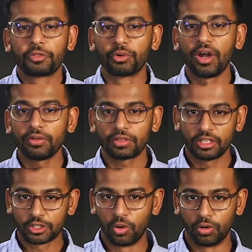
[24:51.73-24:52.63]
Throughout
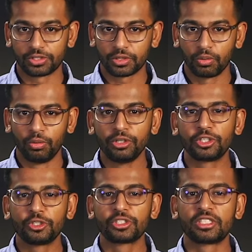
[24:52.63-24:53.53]
this course, we'll
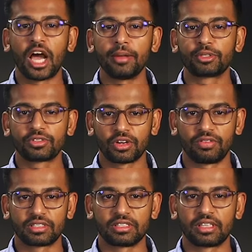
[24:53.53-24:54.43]
introduce types of
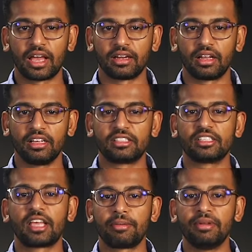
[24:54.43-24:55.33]
services that a
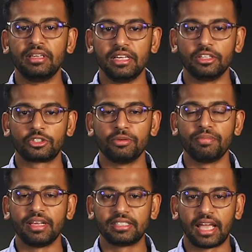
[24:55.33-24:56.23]
sysadmin needs to
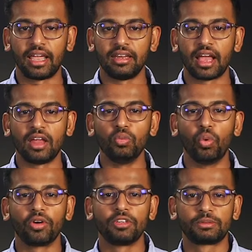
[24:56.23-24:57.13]
maintain and
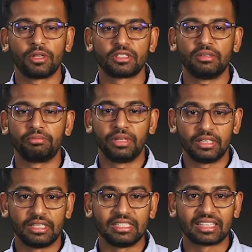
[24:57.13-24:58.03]
what
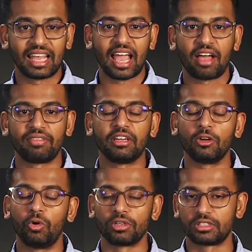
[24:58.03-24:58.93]
responsibilities they have in an
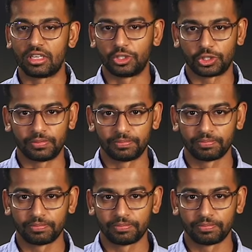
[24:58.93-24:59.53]
organization.